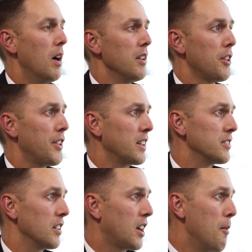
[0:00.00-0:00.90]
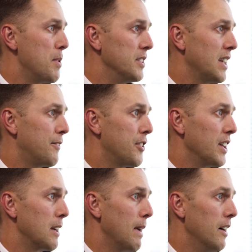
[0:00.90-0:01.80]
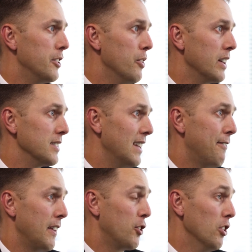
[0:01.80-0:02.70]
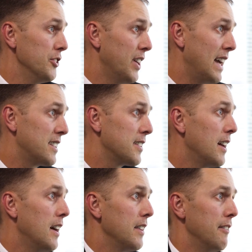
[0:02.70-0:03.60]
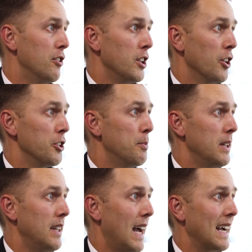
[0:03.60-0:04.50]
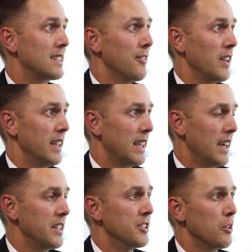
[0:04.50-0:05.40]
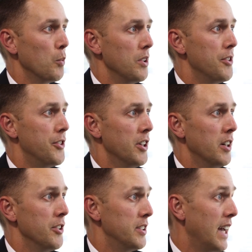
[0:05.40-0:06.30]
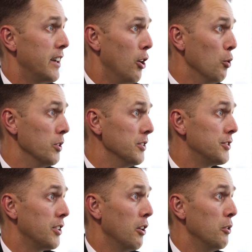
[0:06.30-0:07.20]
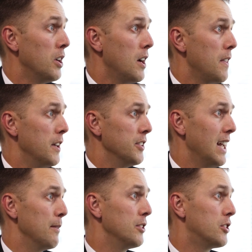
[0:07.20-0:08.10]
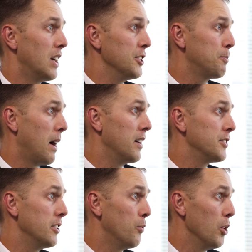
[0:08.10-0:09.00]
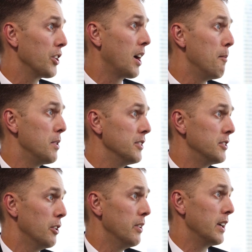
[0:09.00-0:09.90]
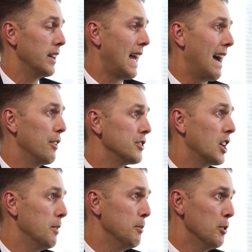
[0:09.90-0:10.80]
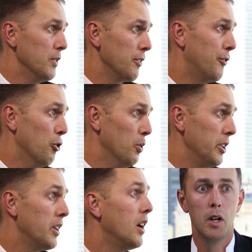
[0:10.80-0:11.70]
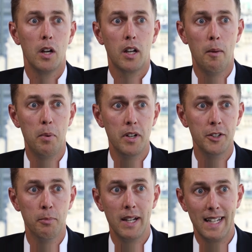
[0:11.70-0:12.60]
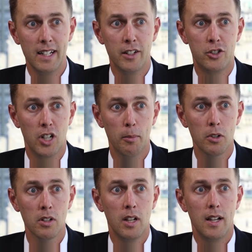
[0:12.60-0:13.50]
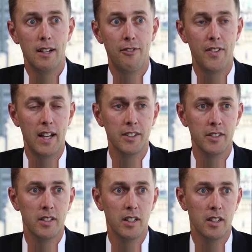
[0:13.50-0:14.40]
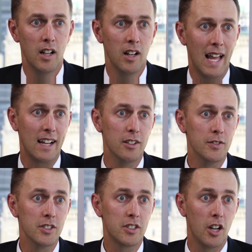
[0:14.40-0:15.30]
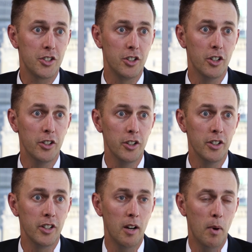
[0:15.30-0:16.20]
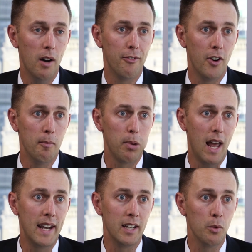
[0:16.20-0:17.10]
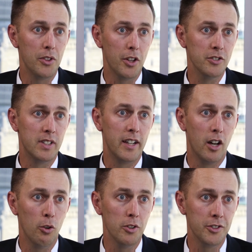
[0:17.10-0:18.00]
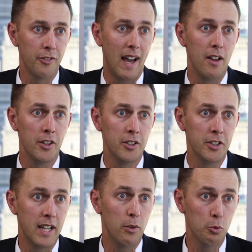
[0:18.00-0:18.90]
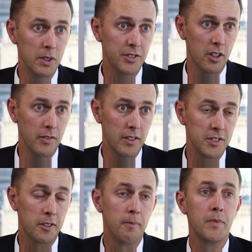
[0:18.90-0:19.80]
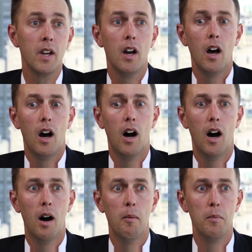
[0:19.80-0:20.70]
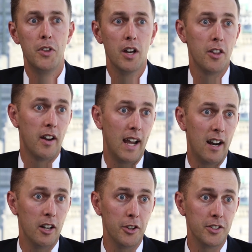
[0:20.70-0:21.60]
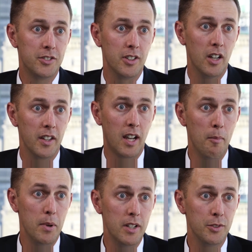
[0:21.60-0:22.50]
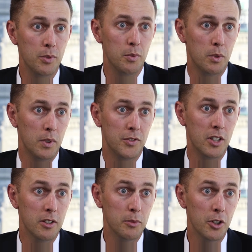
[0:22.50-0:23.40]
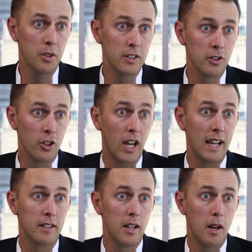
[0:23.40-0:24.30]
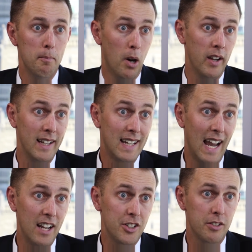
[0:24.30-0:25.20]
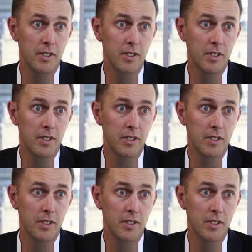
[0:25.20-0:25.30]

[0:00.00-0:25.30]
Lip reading: Other things that companies have to think about doing is if they've got debt, they've really got to be actively engaging with the debt holders, so there's an element of transparency of what the company is doing and how it's going to be moving forward. Companies may get into trouble if there's a lack of discussion and upfront planning with those debt holders of how the debt will be serviced. The other area that the companies we've seen them do is look at buying cash.